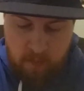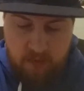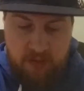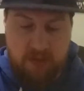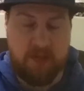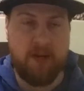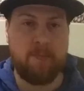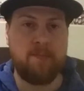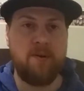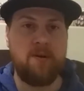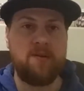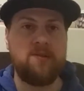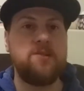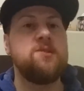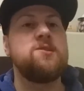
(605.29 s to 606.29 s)
the check
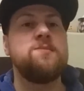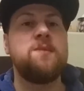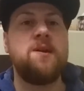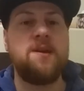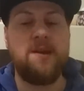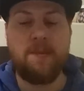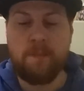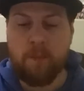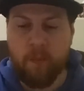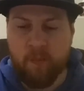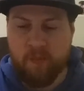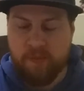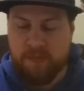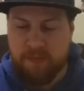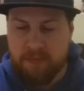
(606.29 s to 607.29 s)
boxes in my head,
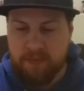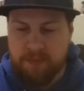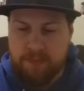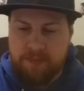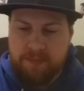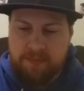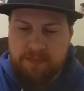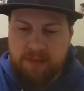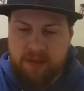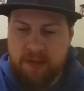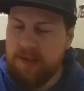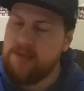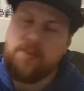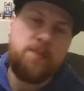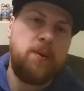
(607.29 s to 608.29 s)

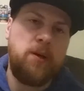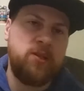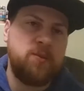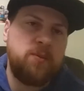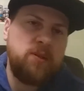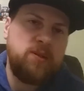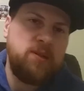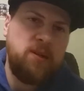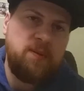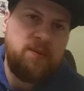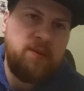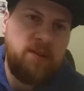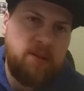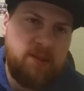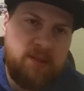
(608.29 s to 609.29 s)
it's impossible to tell if the
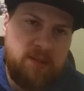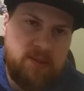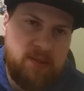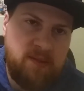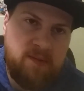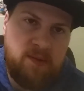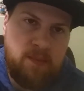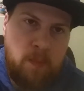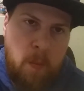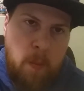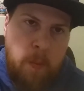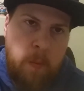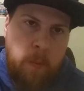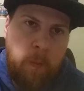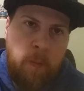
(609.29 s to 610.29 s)
nicotine is different.
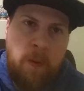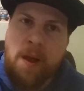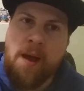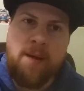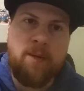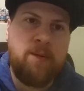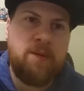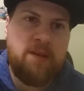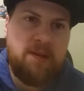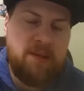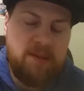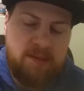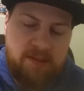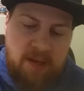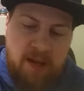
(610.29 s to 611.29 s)
I don't think it
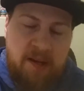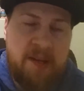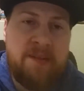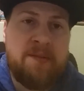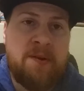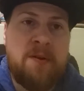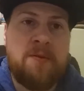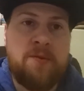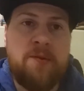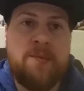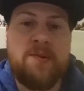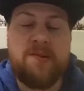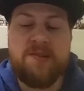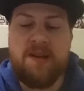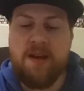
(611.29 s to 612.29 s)
is. I have heard
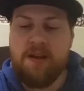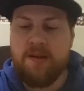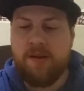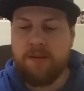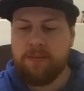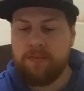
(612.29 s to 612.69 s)
rumors that